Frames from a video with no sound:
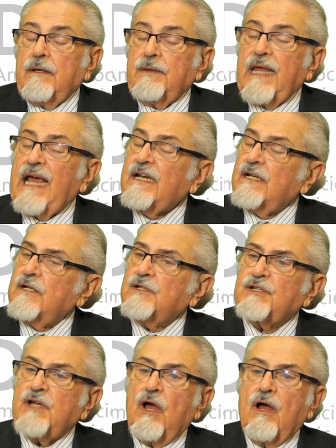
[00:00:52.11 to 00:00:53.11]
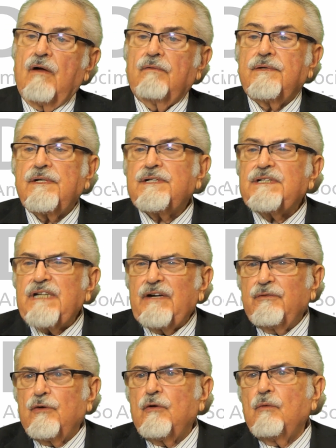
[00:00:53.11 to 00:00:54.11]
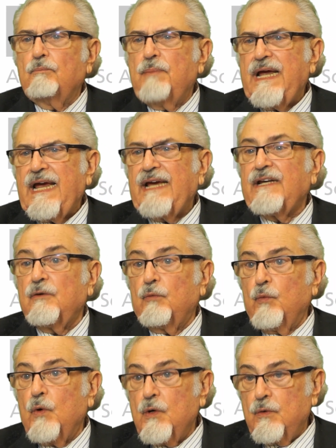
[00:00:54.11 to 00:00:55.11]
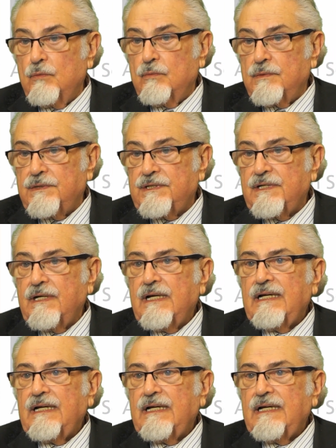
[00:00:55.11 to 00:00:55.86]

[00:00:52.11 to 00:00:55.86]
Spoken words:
That solved several bad wounds.